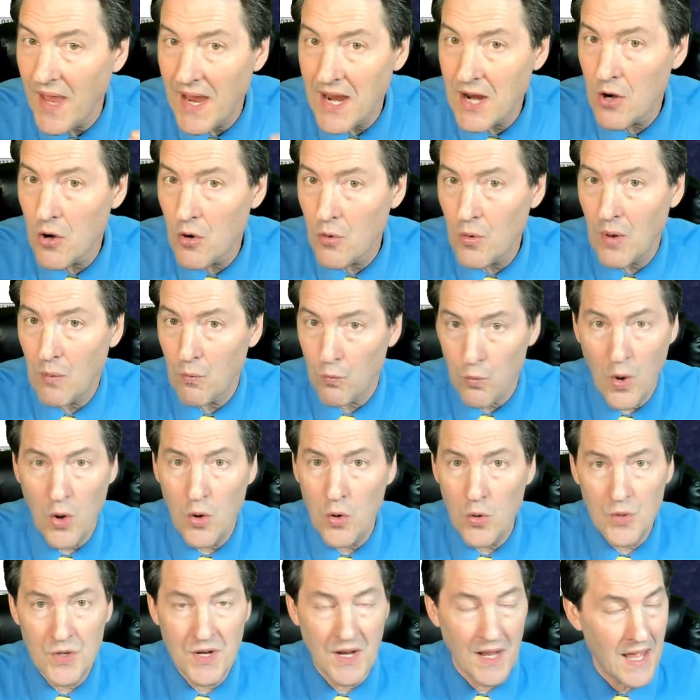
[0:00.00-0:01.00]
air,
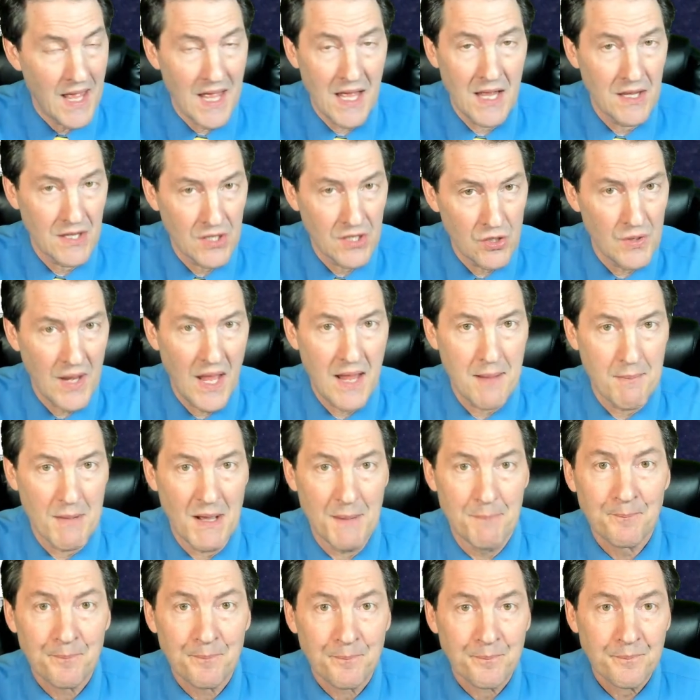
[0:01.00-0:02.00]
road, and you name
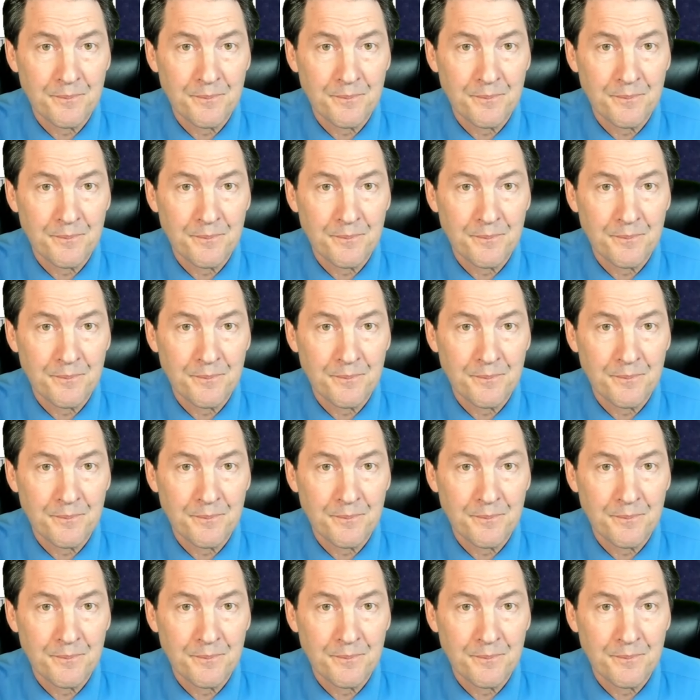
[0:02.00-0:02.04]
it.